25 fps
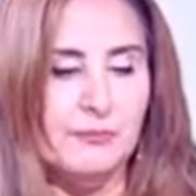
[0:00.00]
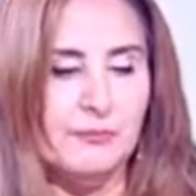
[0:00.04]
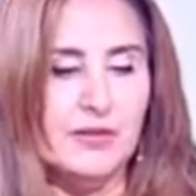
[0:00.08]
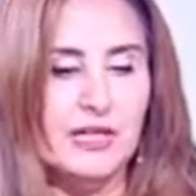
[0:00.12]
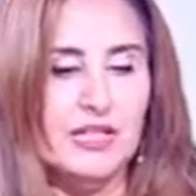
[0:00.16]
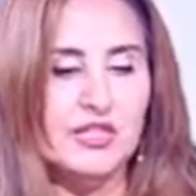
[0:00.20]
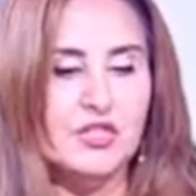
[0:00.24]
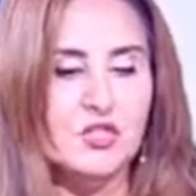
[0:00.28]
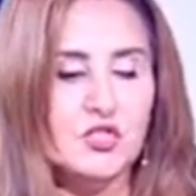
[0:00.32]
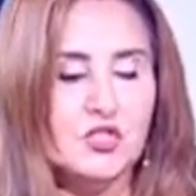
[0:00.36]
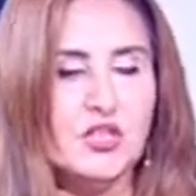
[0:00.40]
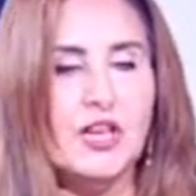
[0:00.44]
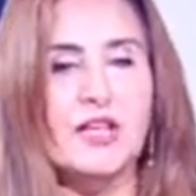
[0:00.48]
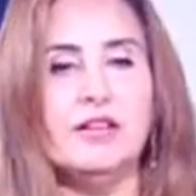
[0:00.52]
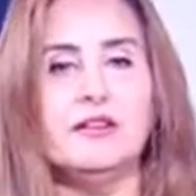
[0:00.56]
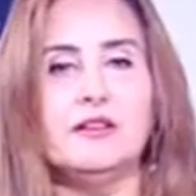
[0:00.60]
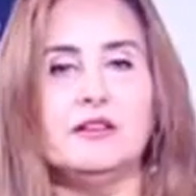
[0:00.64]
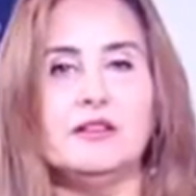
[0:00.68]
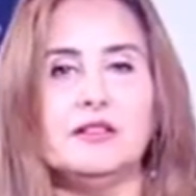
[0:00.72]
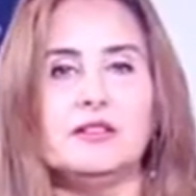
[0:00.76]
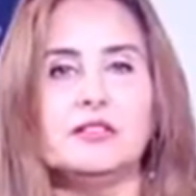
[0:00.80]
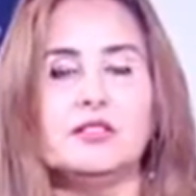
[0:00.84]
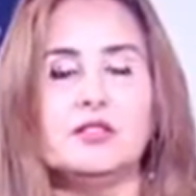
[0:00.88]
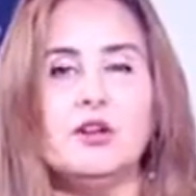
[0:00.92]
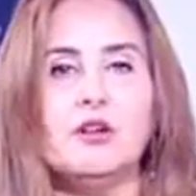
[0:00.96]
in
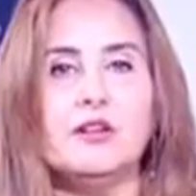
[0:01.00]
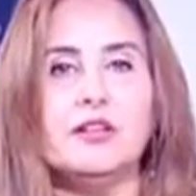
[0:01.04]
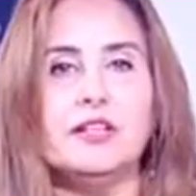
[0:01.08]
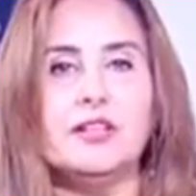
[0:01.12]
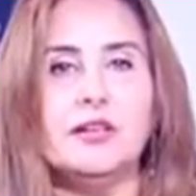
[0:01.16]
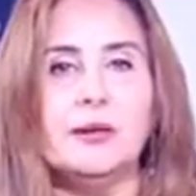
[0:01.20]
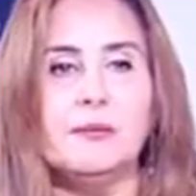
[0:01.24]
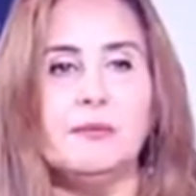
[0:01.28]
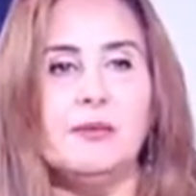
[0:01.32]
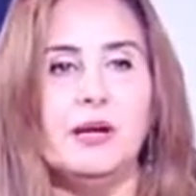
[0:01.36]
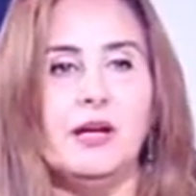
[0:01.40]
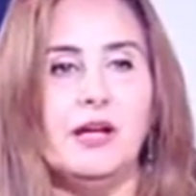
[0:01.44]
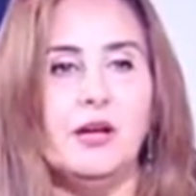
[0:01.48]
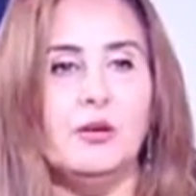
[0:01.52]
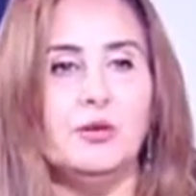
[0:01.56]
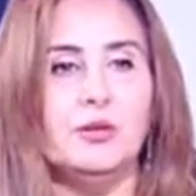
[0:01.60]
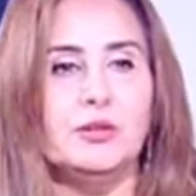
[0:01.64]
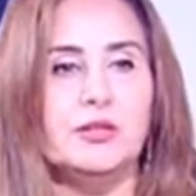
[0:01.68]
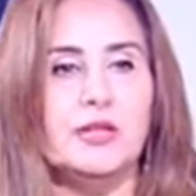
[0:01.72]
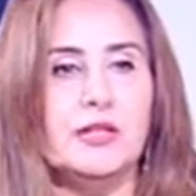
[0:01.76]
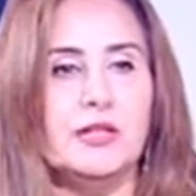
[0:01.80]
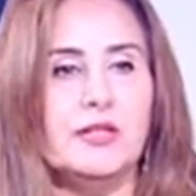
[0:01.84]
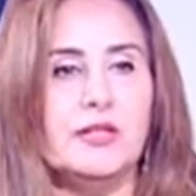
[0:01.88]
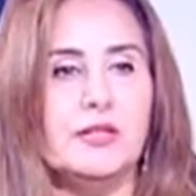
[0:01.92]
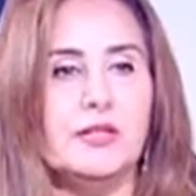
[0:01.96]
general talking
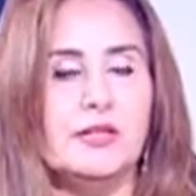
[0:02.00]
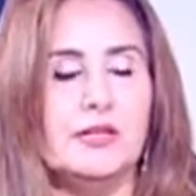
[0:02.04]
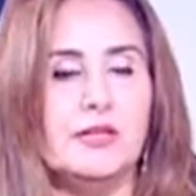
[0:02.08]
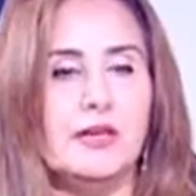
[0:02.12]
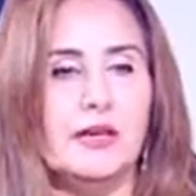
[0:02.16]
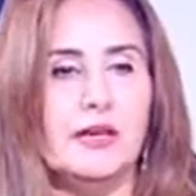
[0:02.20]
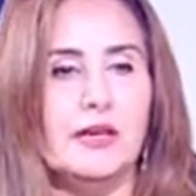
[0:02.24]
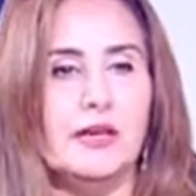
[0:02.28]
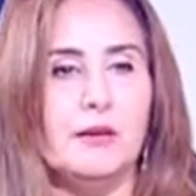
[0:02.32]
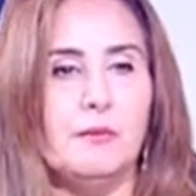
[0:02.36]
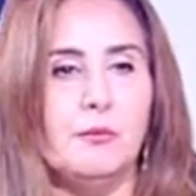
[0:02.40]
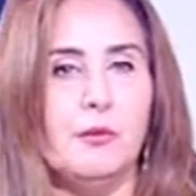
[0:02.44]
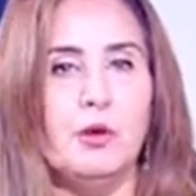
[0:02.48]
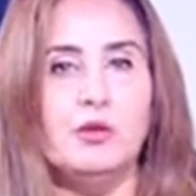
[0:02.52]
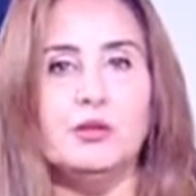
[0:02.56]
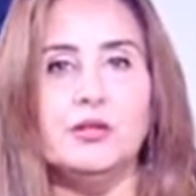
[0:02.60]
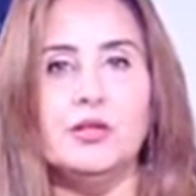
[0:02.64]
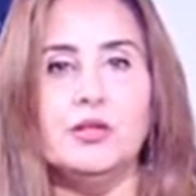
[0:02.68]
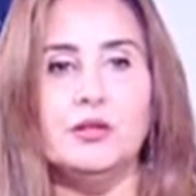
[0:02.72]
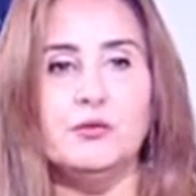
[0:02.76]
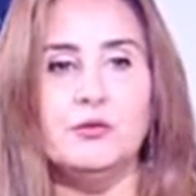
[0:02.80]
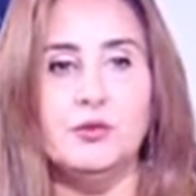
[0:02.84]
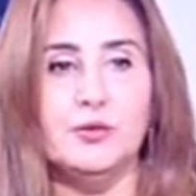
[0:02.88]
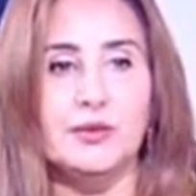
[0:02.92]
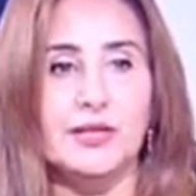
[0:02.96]
about the
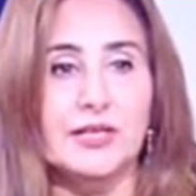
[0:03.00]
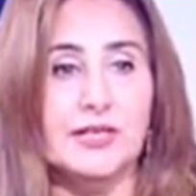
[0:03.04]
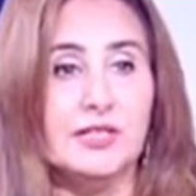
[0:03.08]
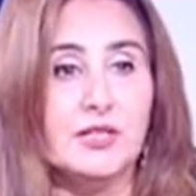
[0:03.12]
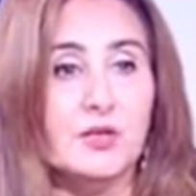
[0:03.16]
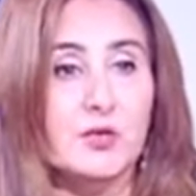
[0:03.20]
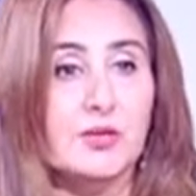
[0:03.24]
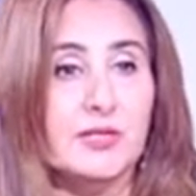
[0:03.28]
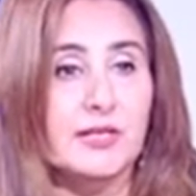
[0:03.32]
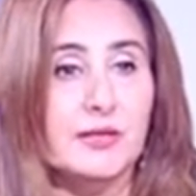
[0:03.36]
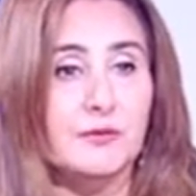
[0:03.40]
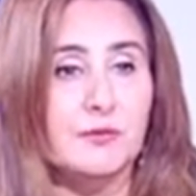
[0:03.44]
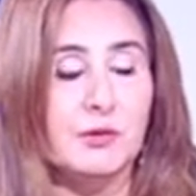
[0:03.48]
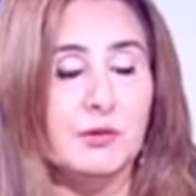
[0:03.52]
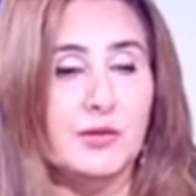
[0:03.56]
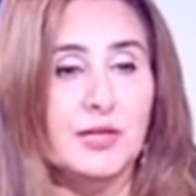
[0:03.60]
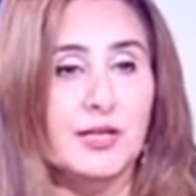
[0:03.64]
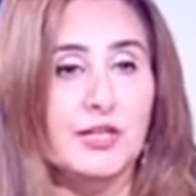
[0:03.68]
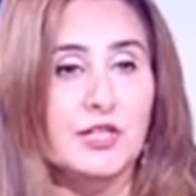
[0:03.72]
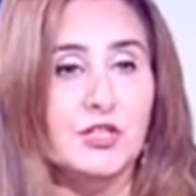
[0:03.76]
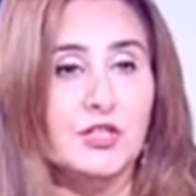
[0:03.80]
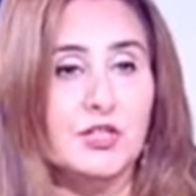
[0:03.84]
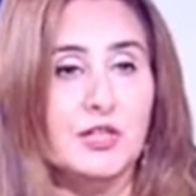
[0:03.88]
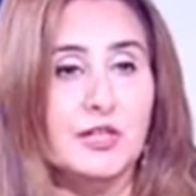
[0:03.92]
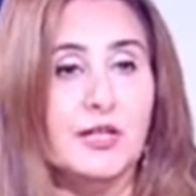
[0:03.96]
model of UNESCO
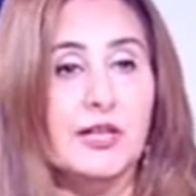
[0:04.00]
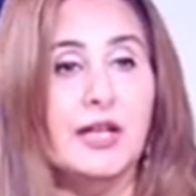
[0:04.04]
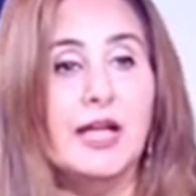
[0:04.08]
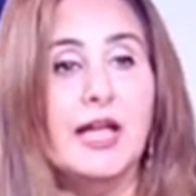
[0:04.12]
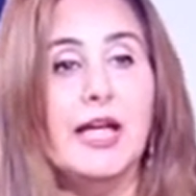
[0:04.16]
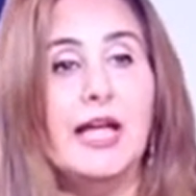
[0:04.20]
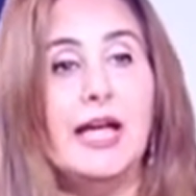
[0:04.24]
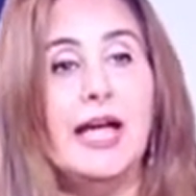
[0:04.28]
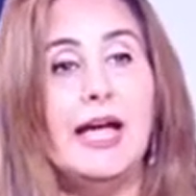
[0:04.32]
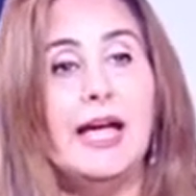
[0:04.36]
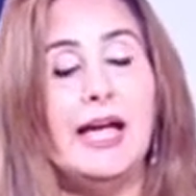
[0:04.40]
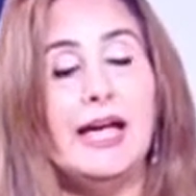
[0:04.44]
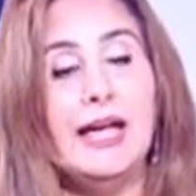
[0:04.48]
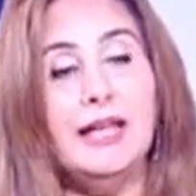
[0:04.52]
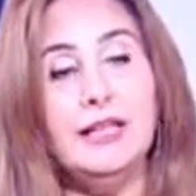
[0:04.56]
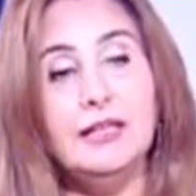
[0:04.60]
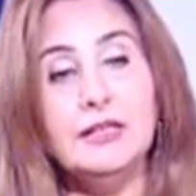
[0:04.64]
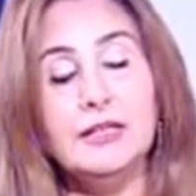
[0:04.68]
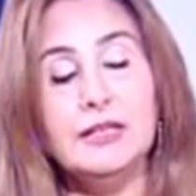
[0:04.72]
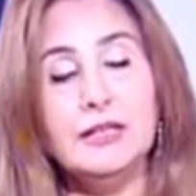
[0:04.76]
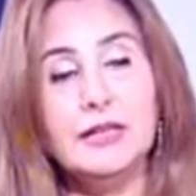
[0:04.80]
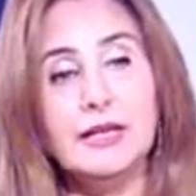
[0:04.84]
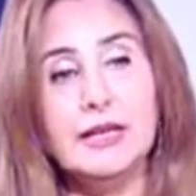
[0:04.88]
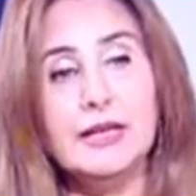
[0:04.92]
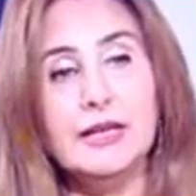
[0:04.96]
simulation
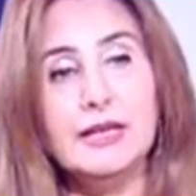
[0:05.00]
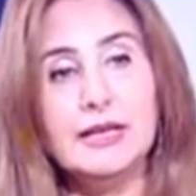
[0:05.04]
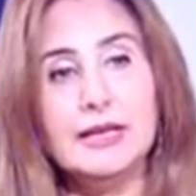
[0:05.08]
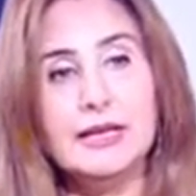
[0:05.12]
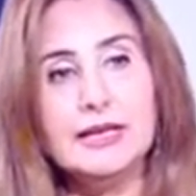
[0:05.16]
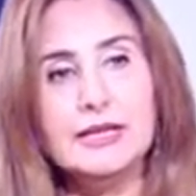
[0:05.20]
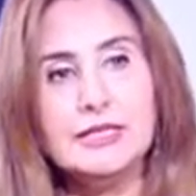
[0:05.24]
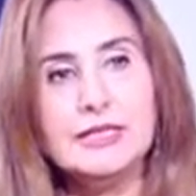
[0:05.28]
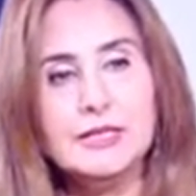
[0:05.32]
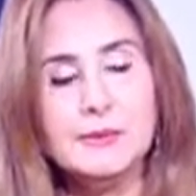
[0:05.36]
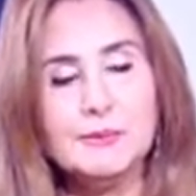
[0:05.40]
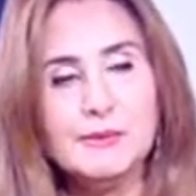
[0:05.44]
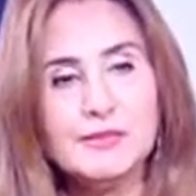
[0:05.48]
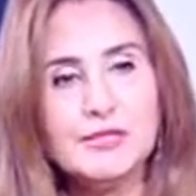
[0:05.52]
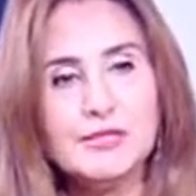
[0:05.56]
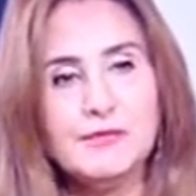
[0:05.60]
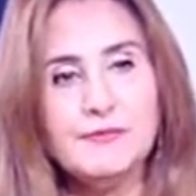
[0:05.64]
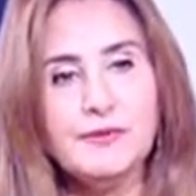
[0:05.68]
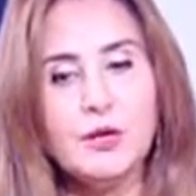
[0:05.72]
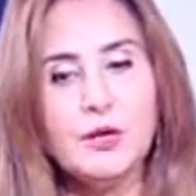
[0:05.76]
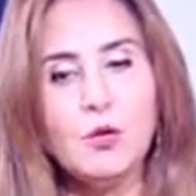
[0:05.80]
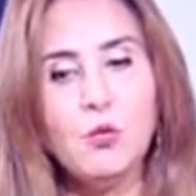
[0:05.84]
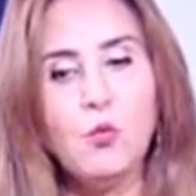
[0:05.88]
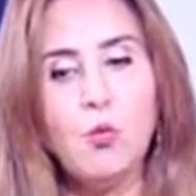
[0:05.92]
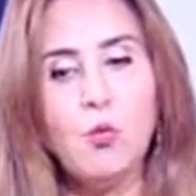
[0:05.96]
and in
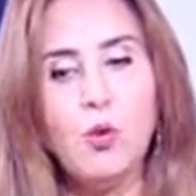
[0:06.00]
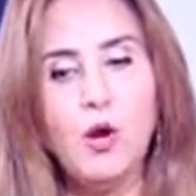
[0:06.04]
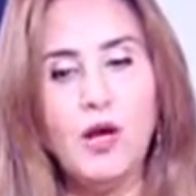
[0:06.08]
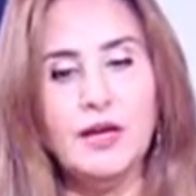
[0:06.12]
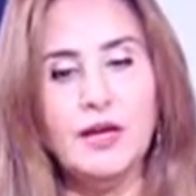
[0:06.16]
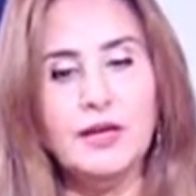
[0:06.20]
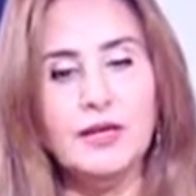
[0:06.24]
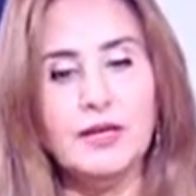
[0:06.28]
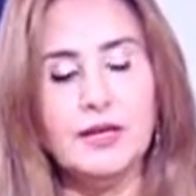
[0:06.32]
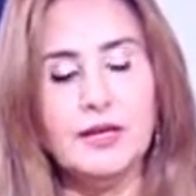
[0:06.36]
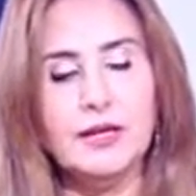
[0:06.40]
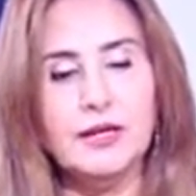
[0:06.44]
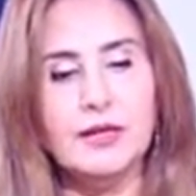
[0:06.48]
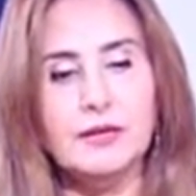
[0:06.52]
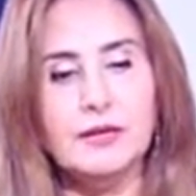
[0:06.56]
specific, why